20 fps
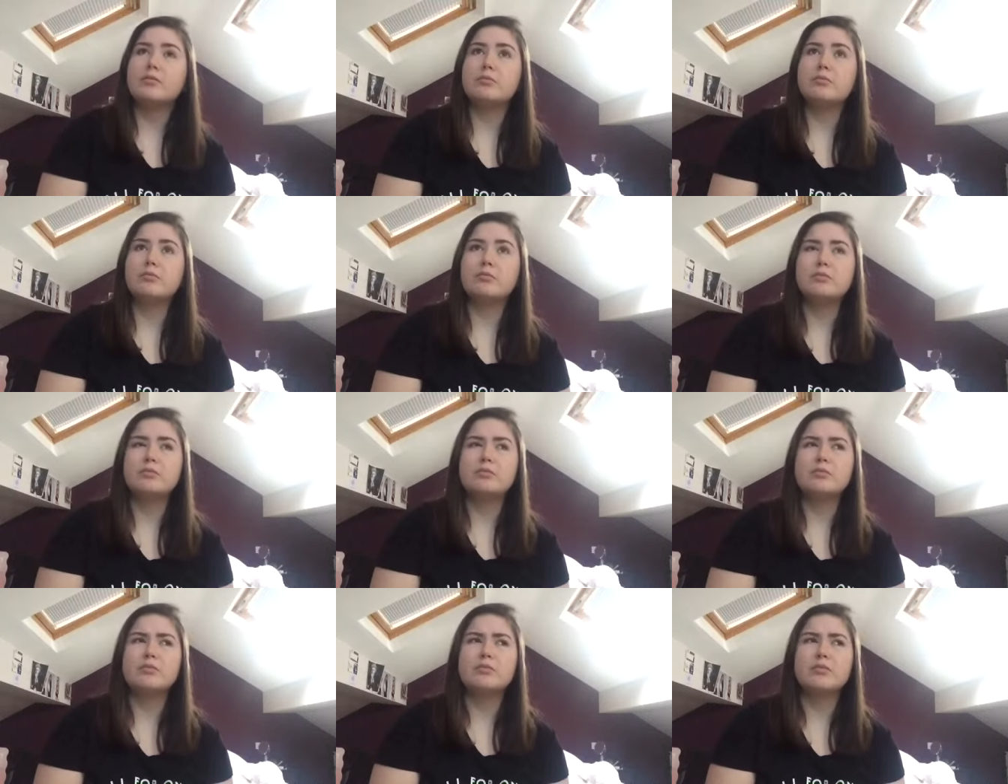
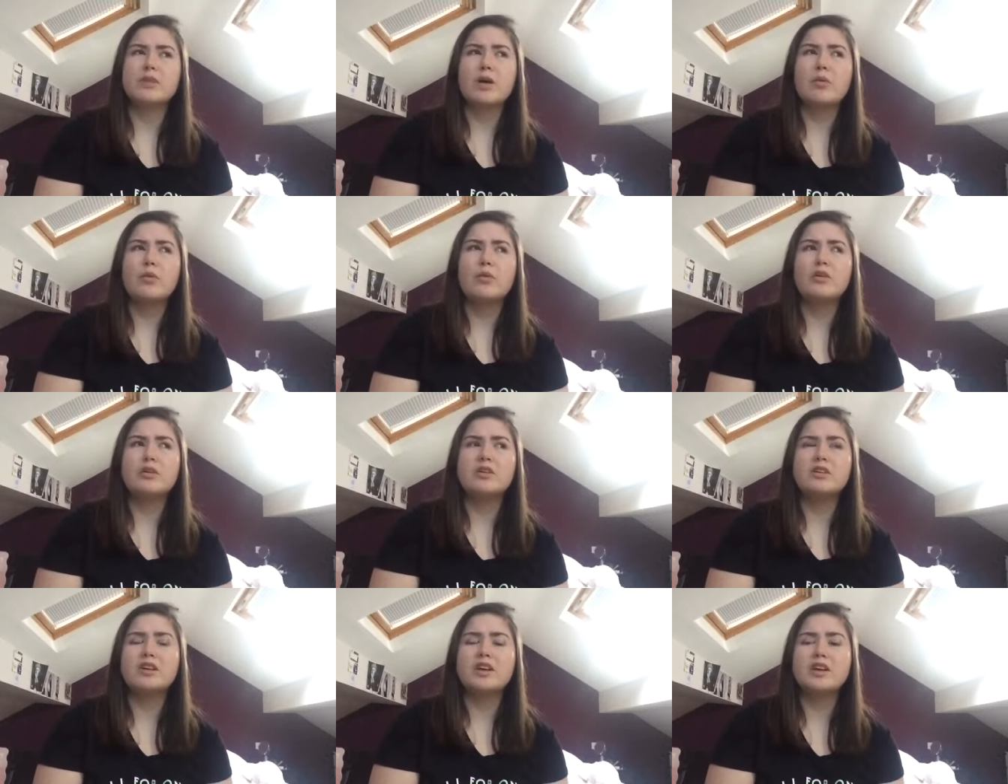I
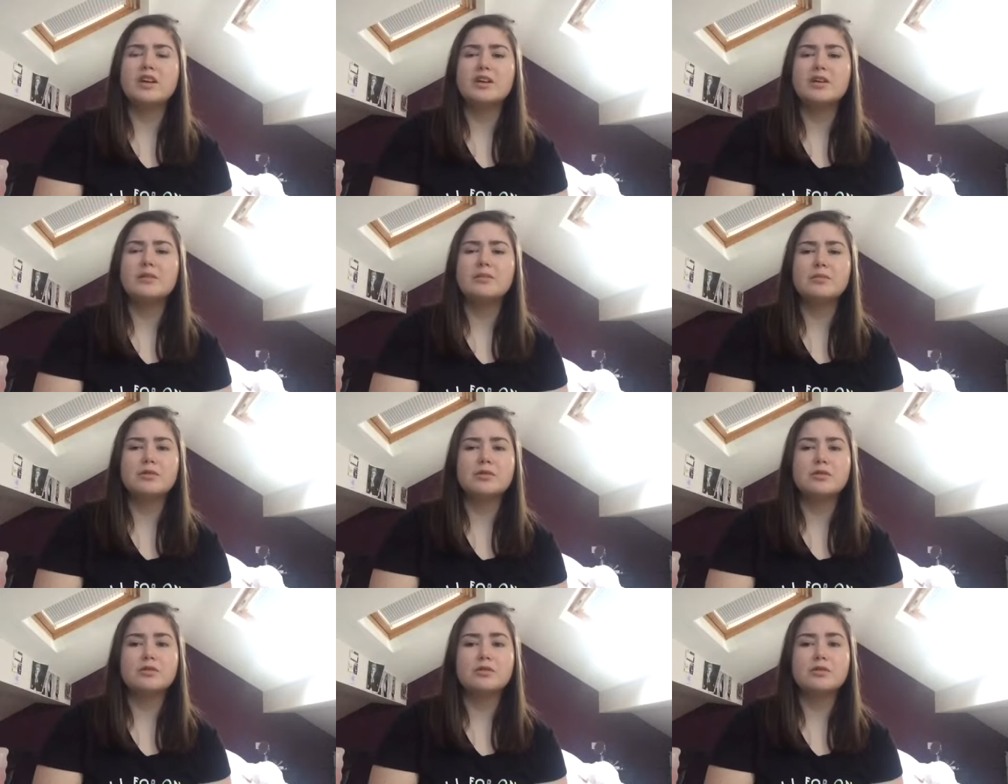won't share
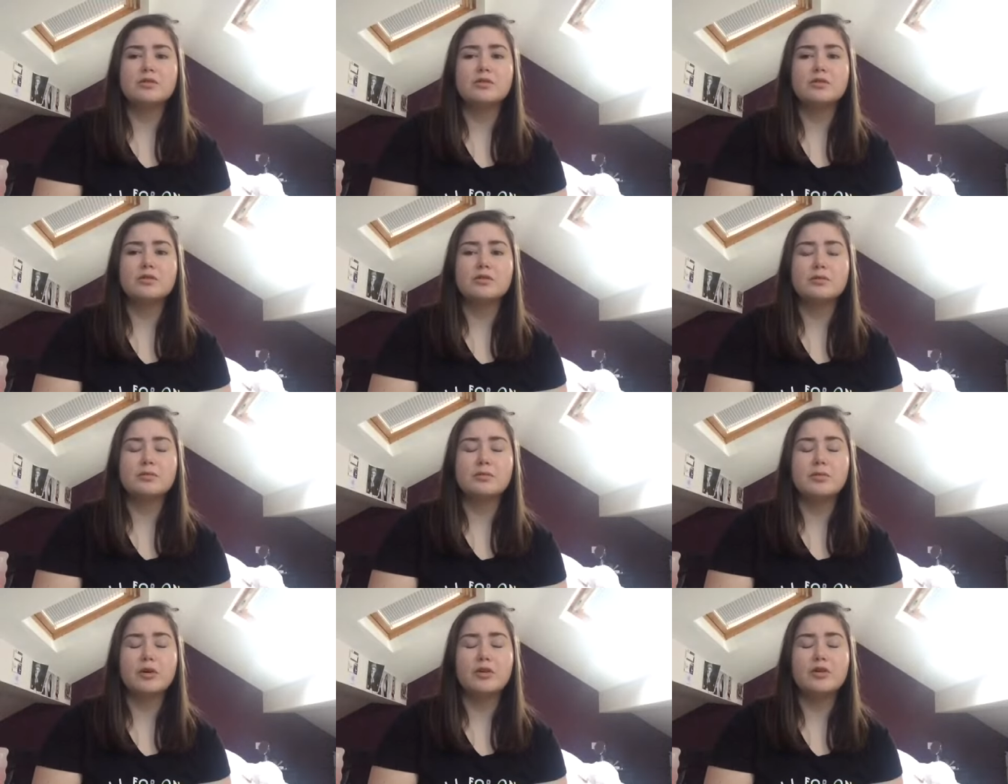because
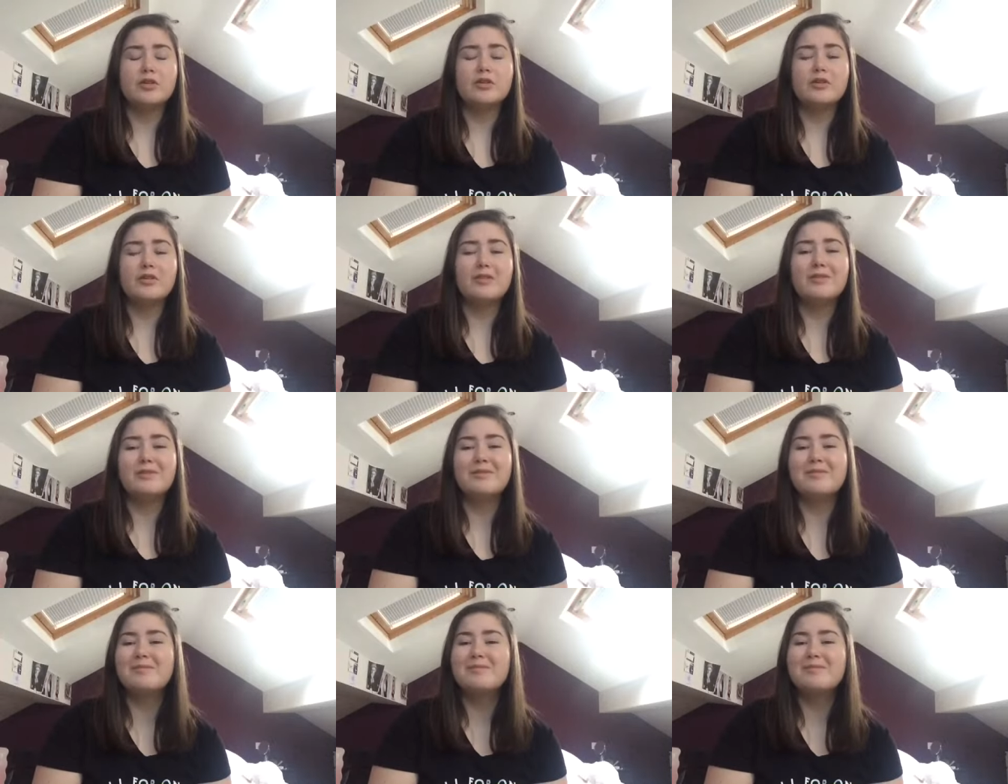it's personal.